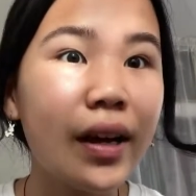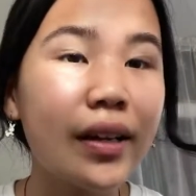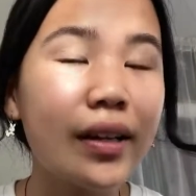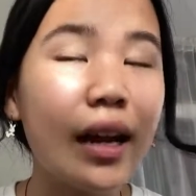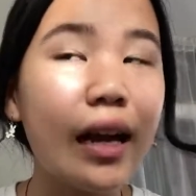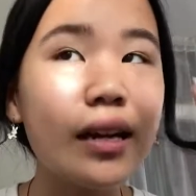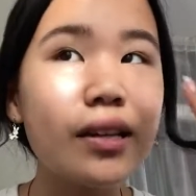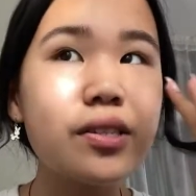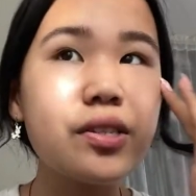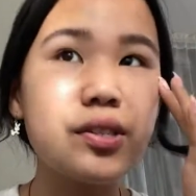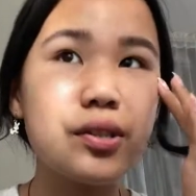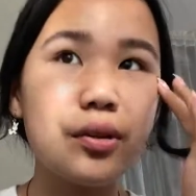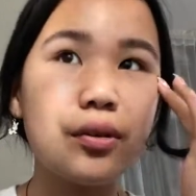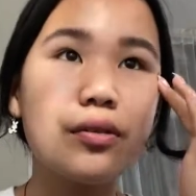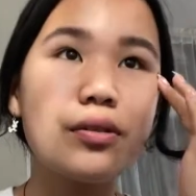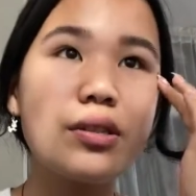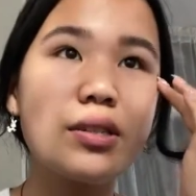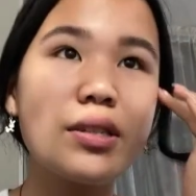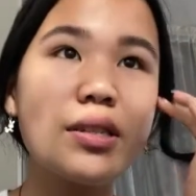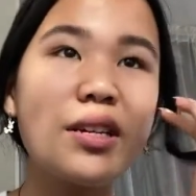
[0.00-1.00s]
Not
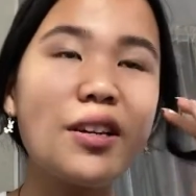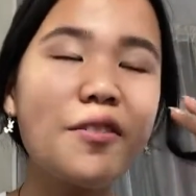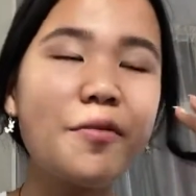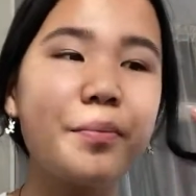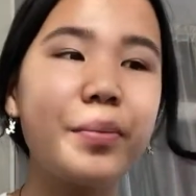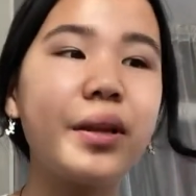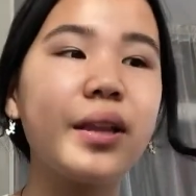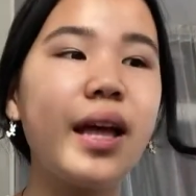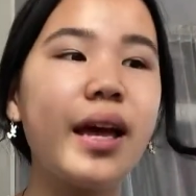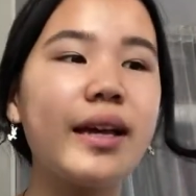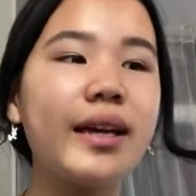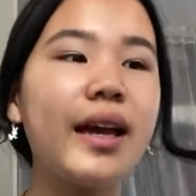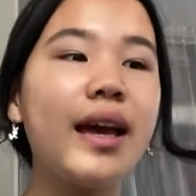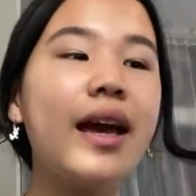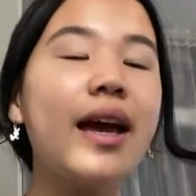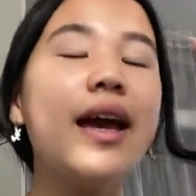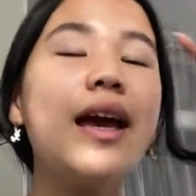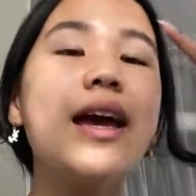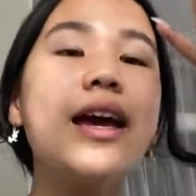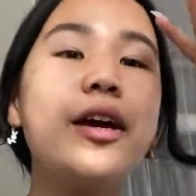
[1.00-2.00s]
so stiff, but like
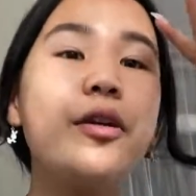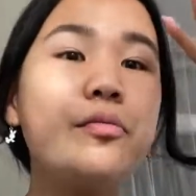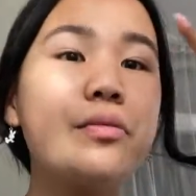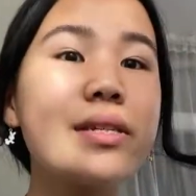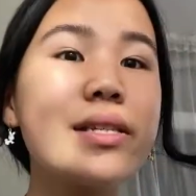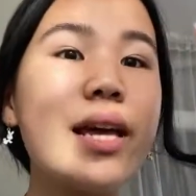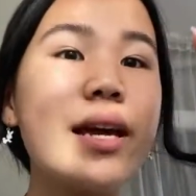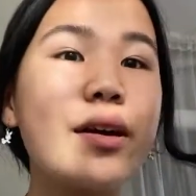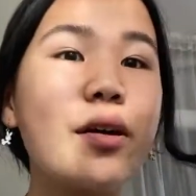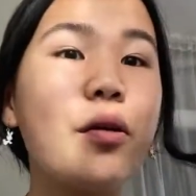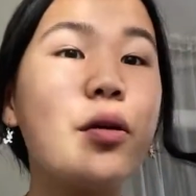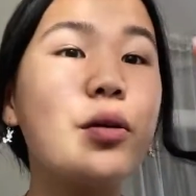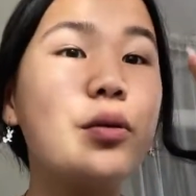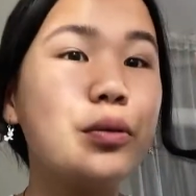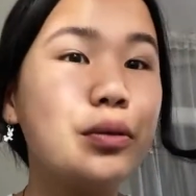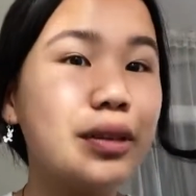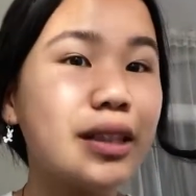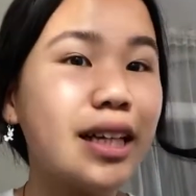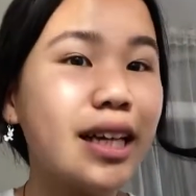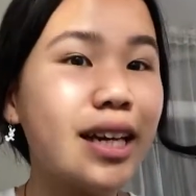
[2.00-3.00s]
it was like
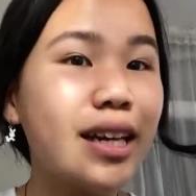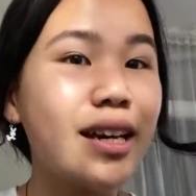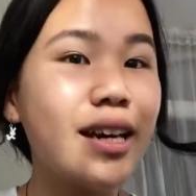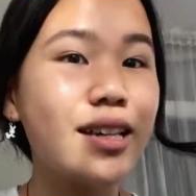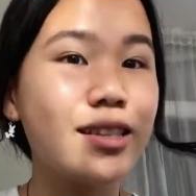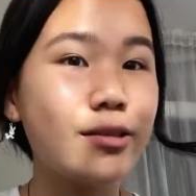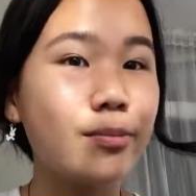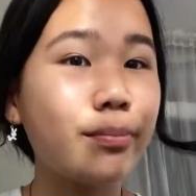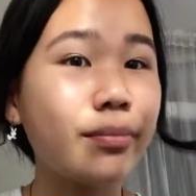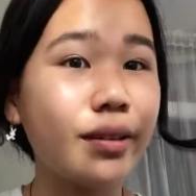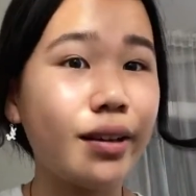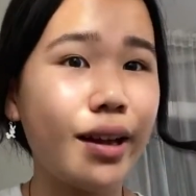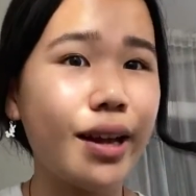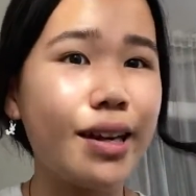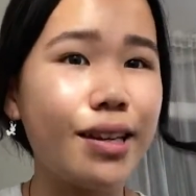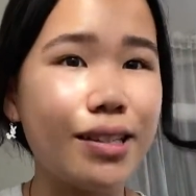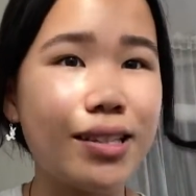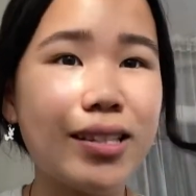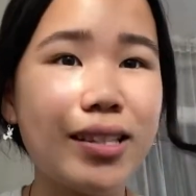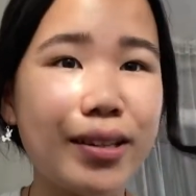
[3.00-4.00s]
holding its
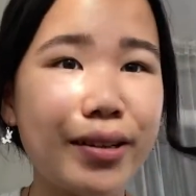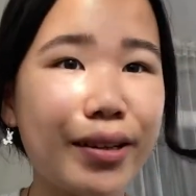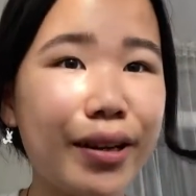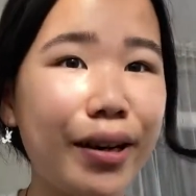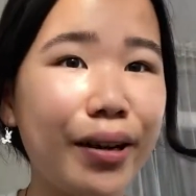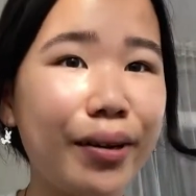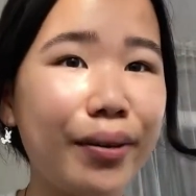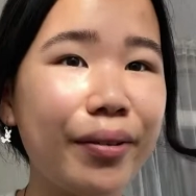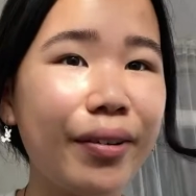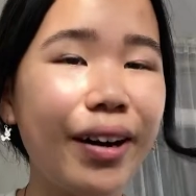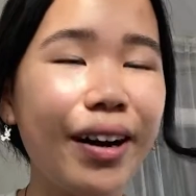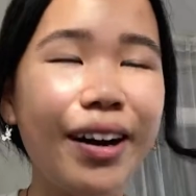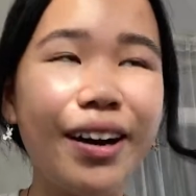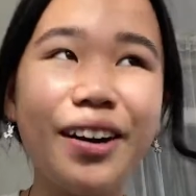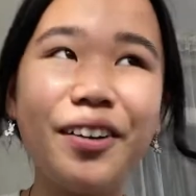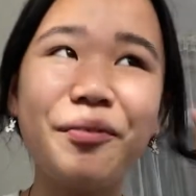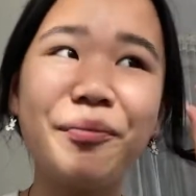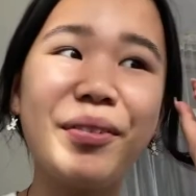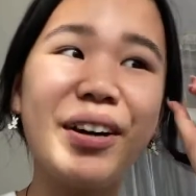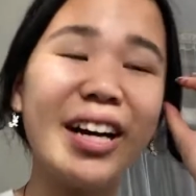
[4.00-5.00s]
place, you know?
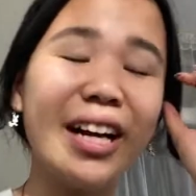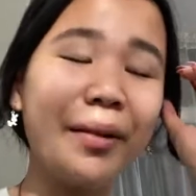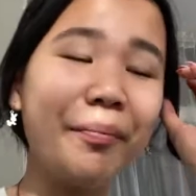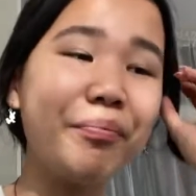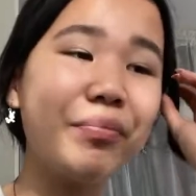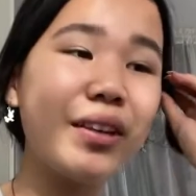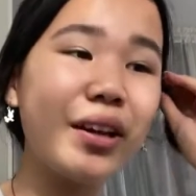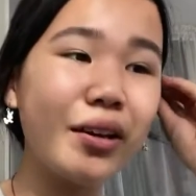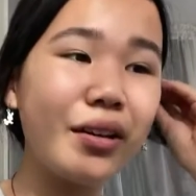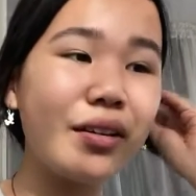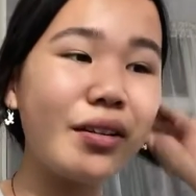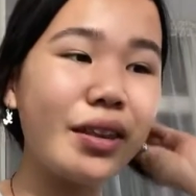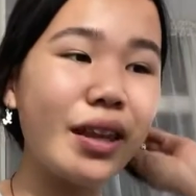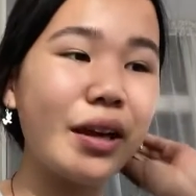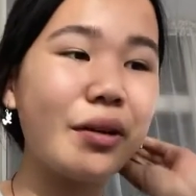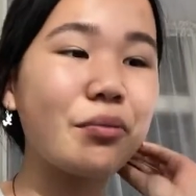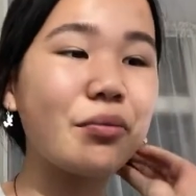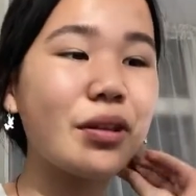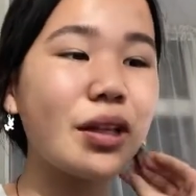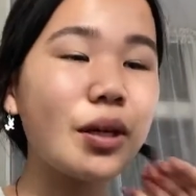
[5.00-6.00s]
Um, but it
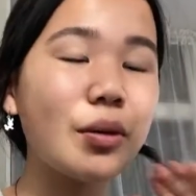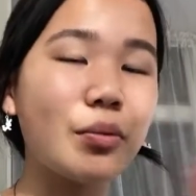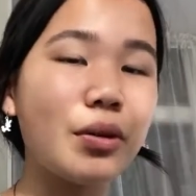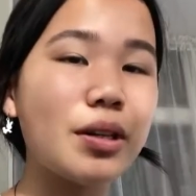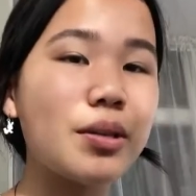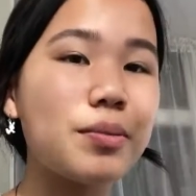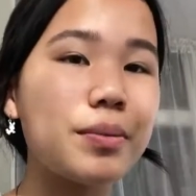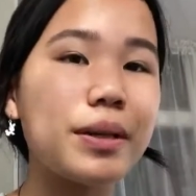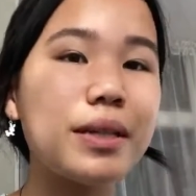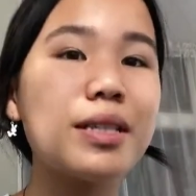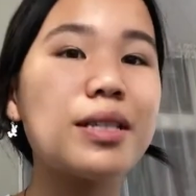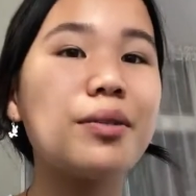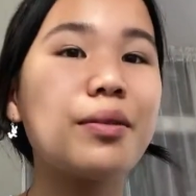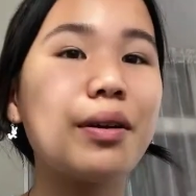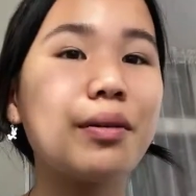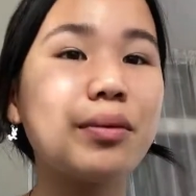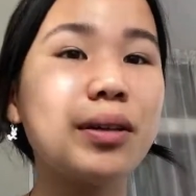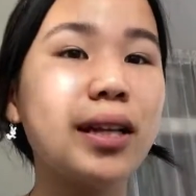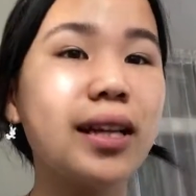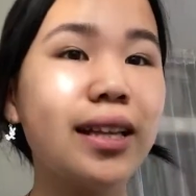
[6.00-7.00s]
like really works well, so
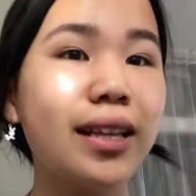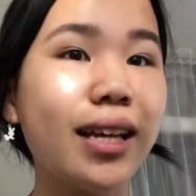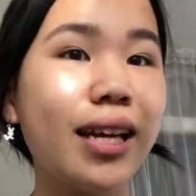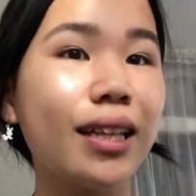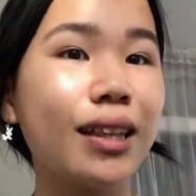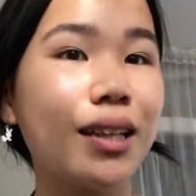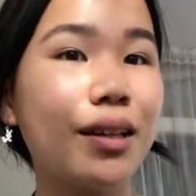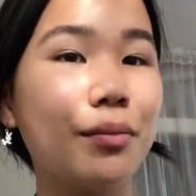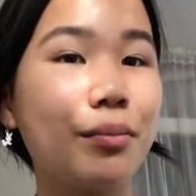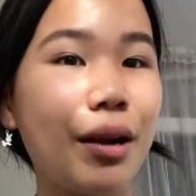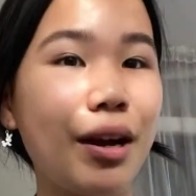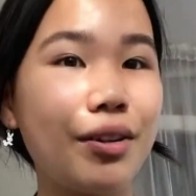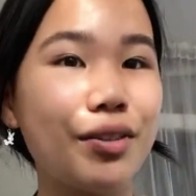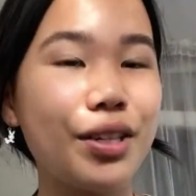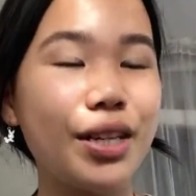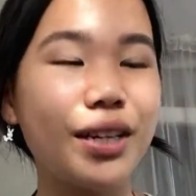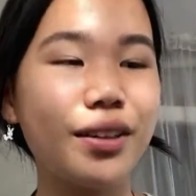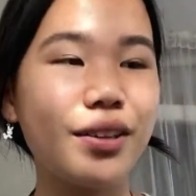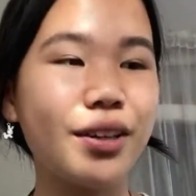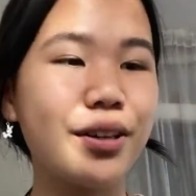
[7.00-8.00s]
I really like the brow
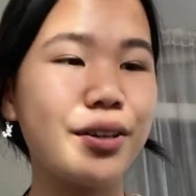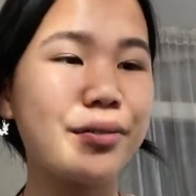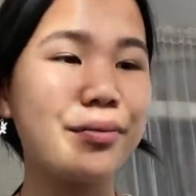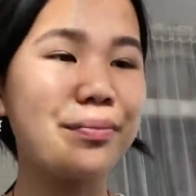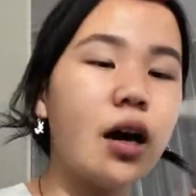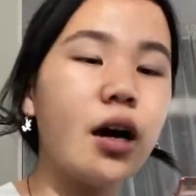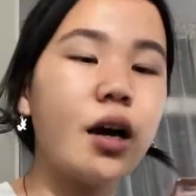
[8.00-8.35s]
gel though.